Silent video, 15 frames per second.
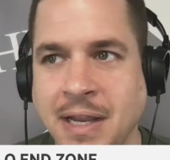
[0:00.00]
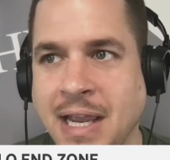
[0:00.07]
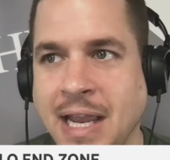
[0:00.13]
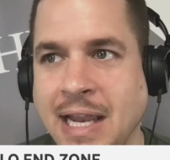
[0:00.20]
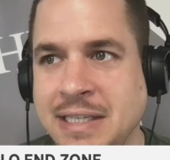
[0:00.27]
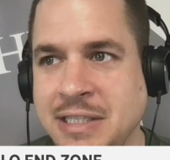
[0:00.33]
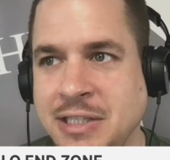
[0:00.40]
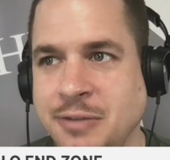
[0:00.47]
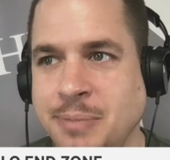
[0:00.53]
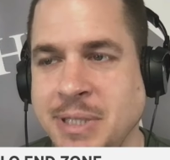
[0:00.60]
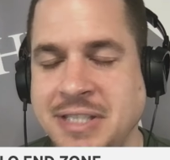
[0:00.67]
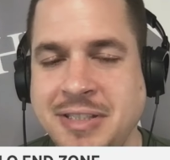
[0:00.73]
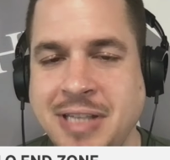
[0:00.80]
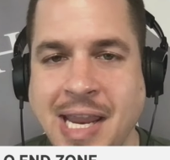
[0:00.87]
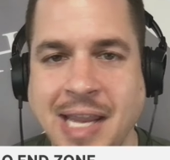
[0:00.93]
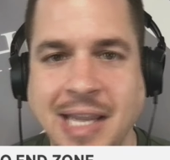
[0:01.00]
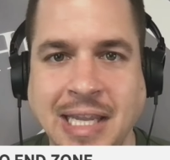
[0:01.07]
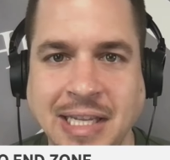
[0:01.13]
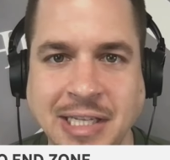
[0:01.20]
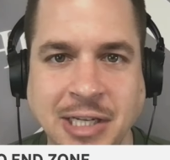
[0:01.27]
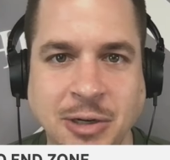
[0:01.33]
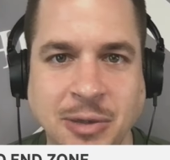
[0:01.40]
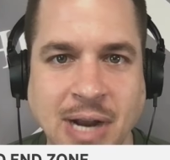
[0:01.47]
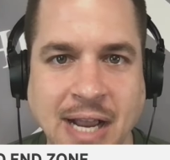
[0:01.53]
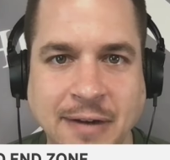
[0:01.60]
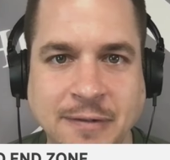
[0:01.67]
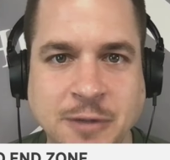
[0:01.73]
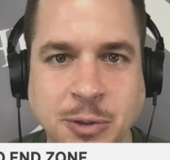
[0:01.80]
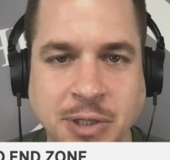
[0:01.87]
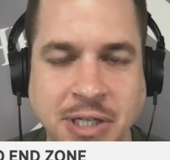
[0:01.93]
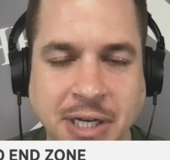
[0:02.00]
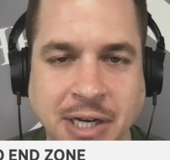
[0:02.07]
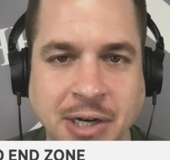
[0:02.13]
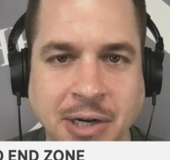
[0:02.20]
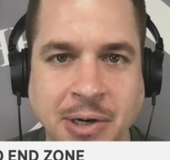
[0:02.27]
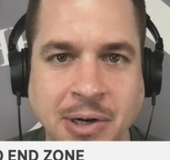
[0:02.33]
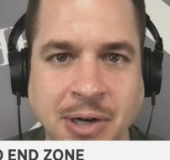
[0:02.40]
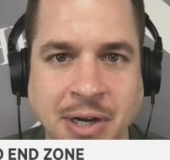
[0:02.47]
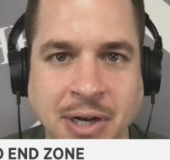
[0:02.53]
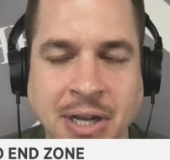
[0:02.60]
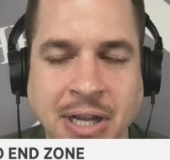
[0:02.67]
and you've been saying it year after year,